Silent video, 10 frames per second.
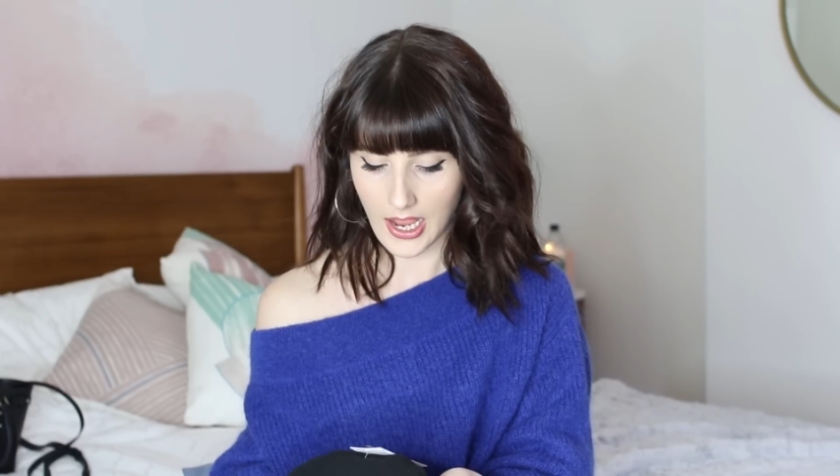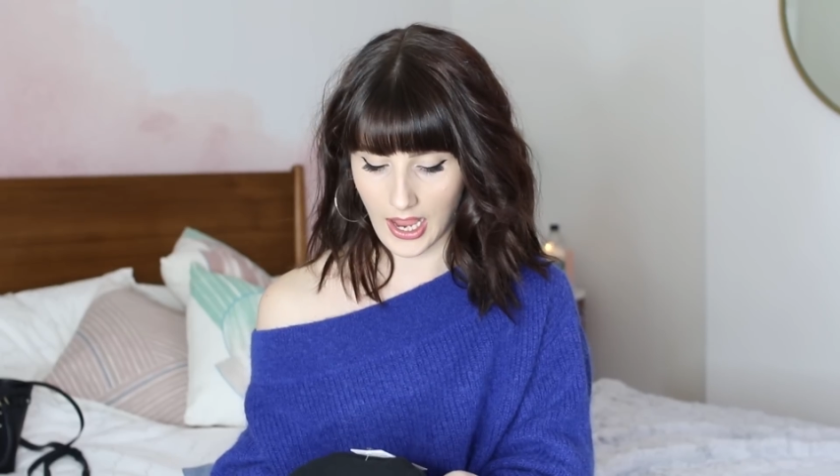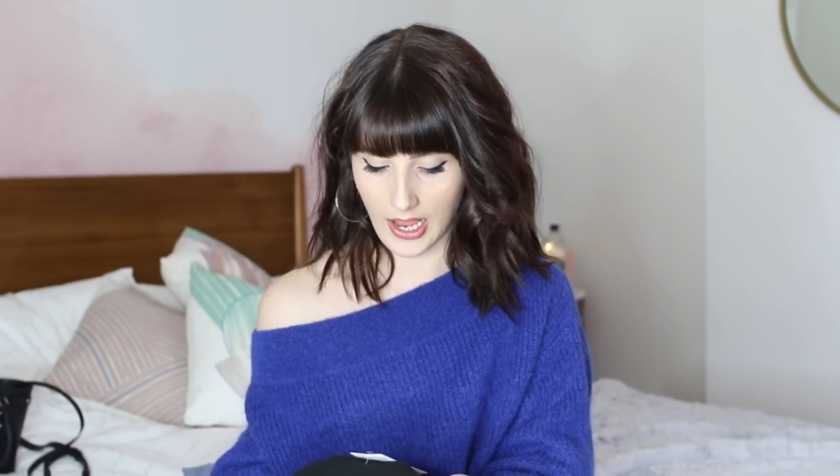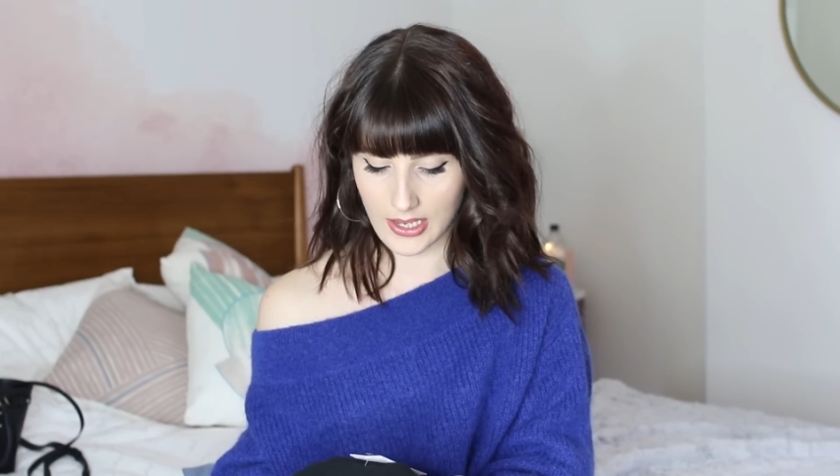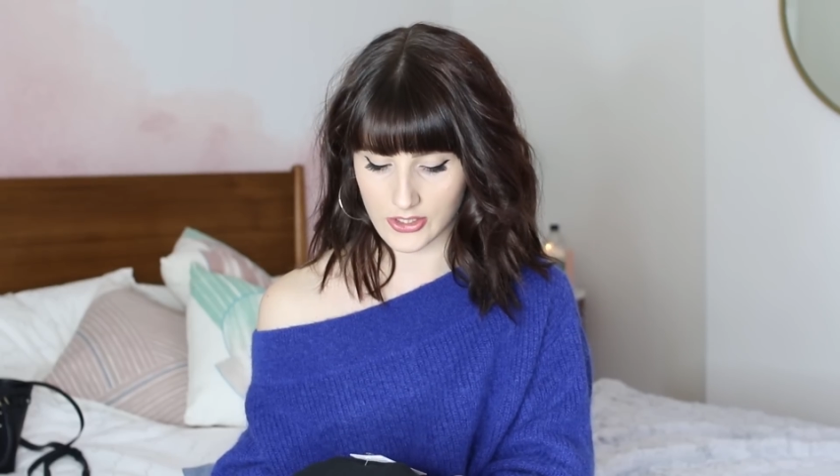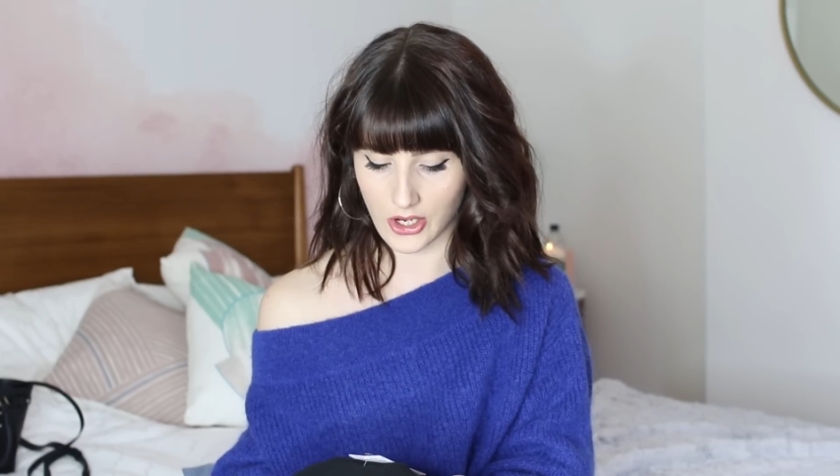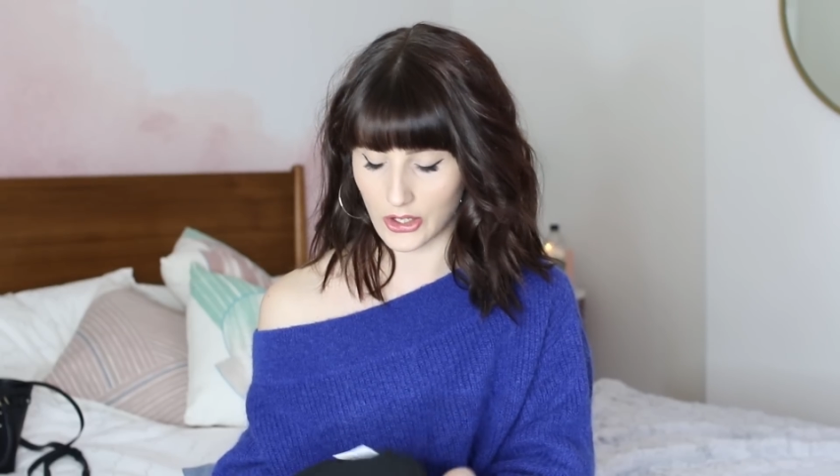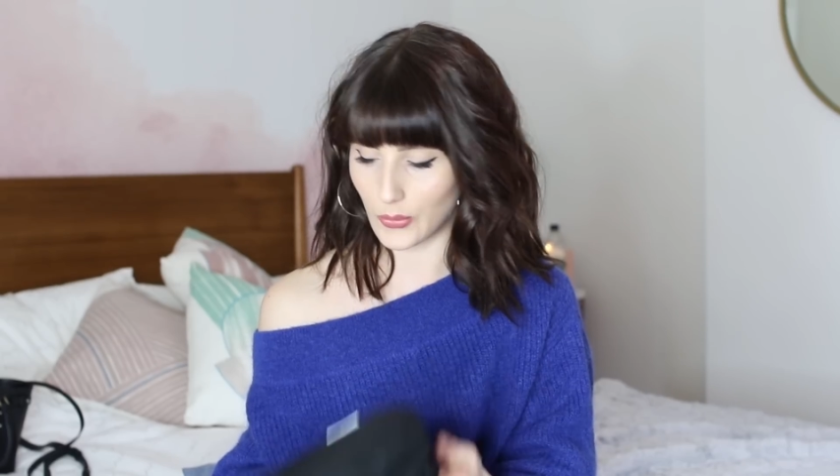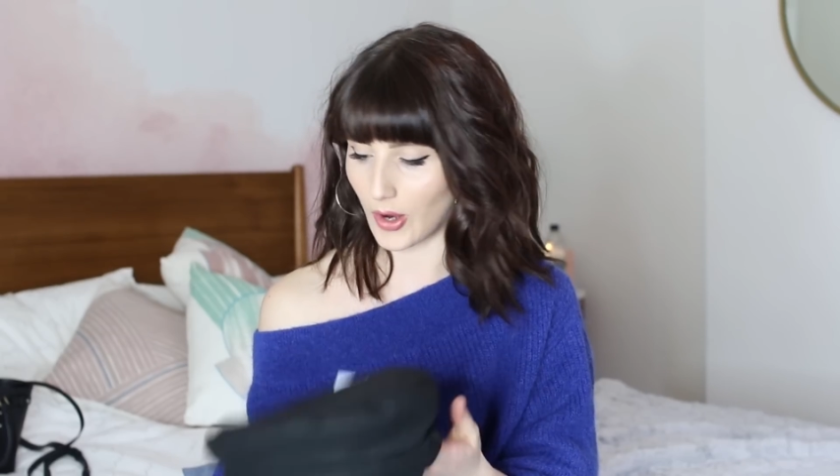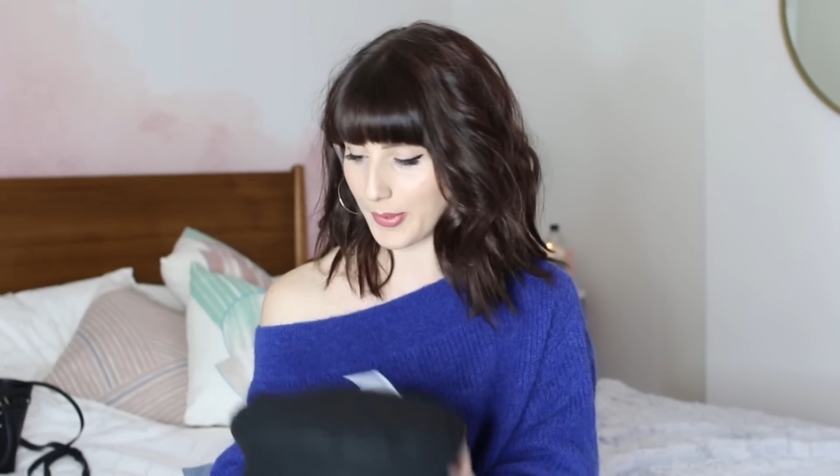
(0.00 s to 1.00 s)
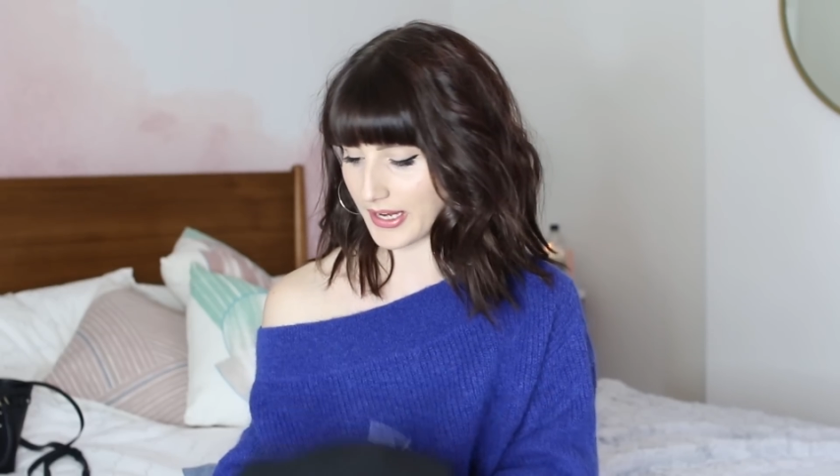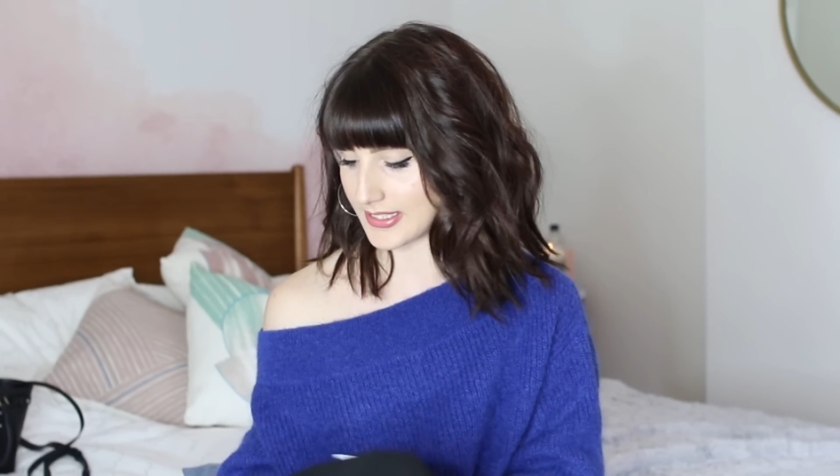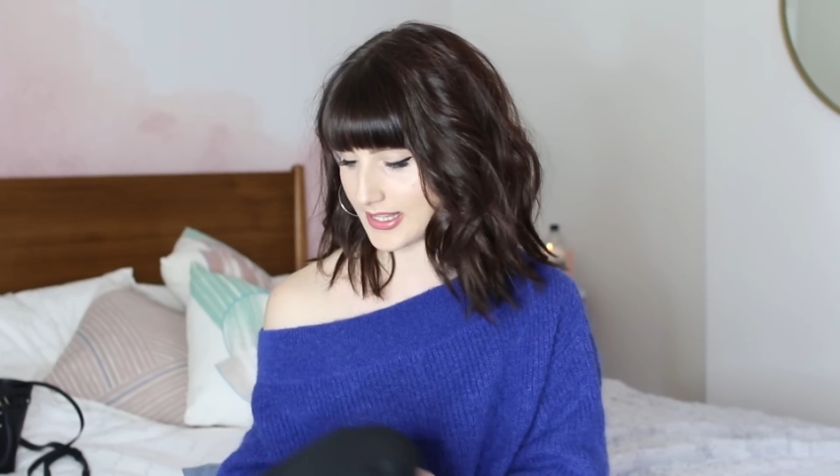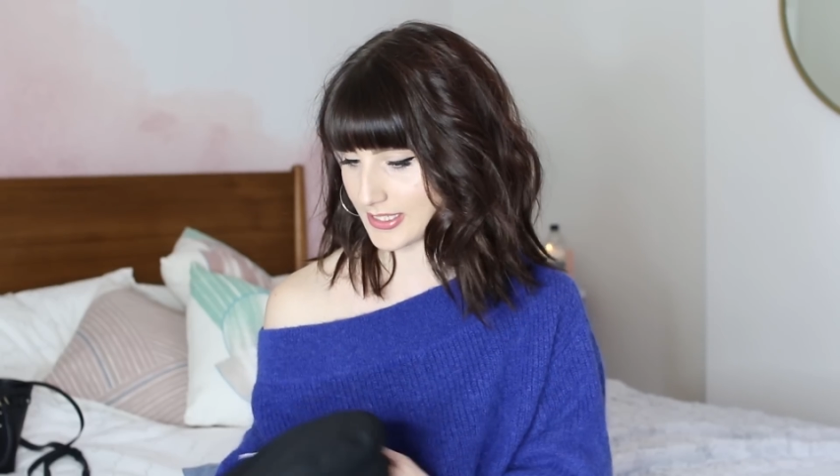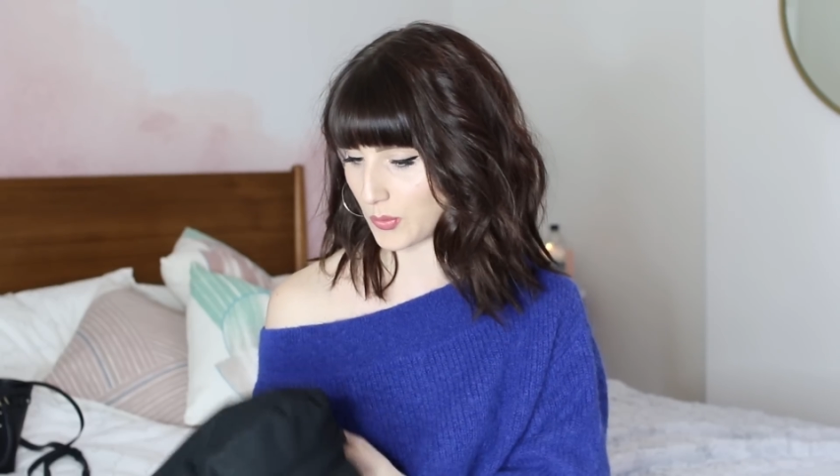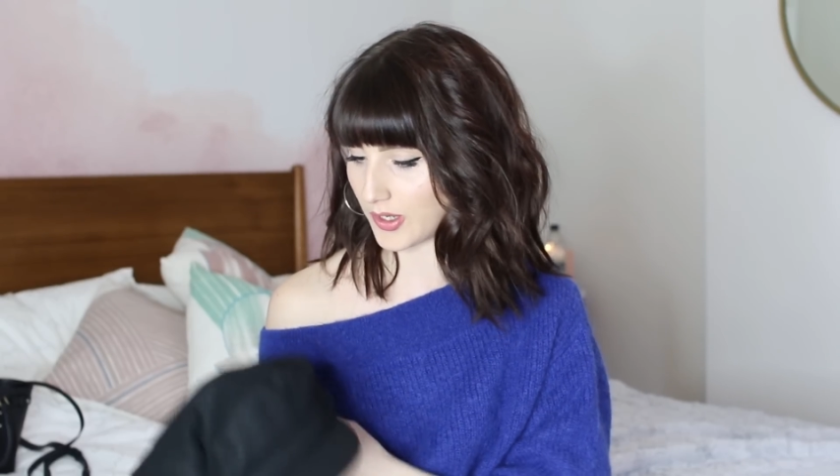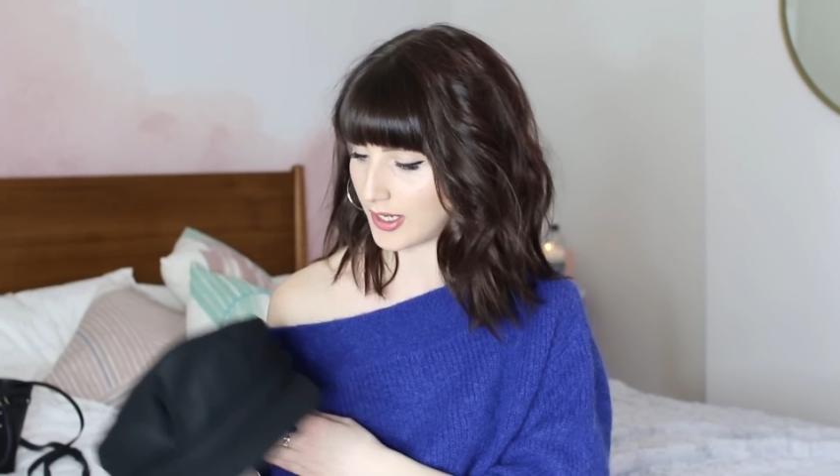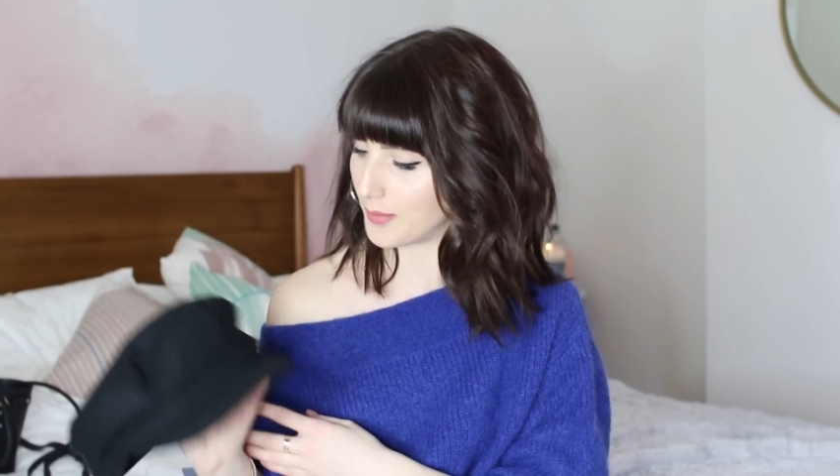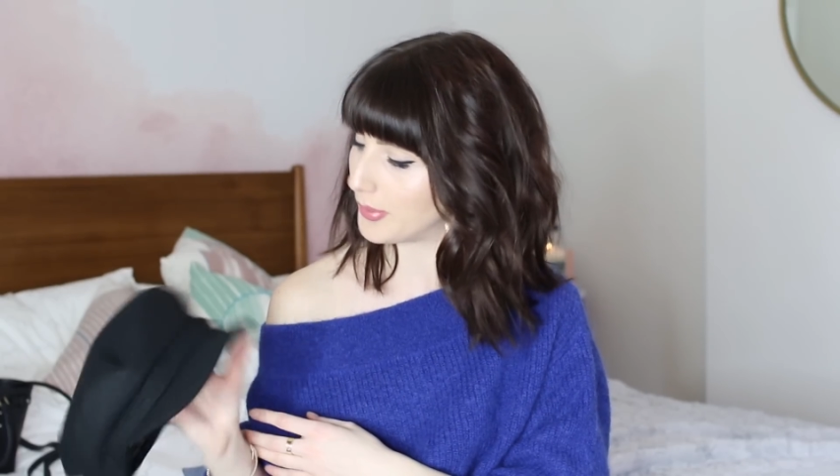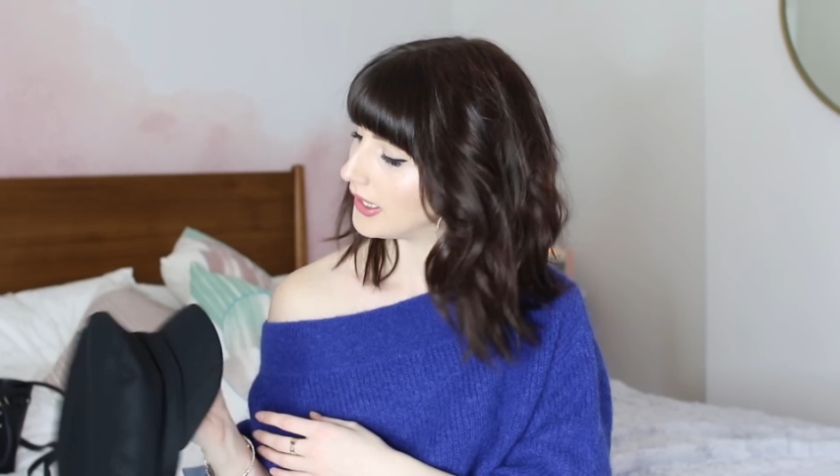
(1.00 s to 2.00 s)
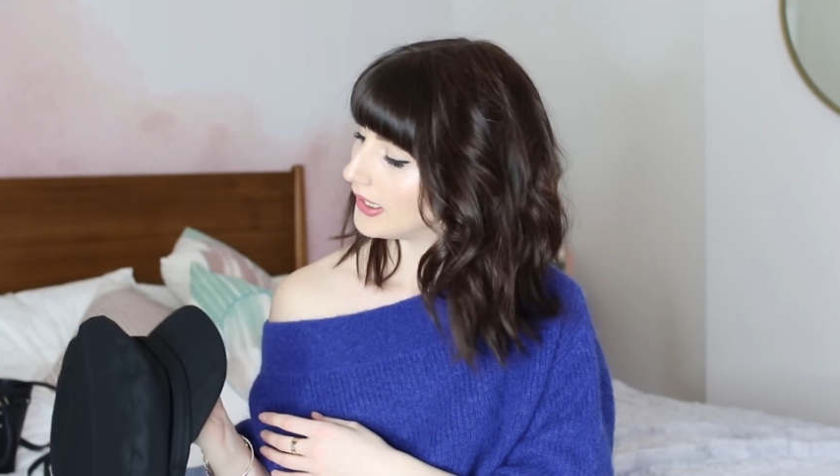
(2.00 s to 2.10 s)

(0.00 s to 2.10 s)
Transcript: Uh, so I picked this one up.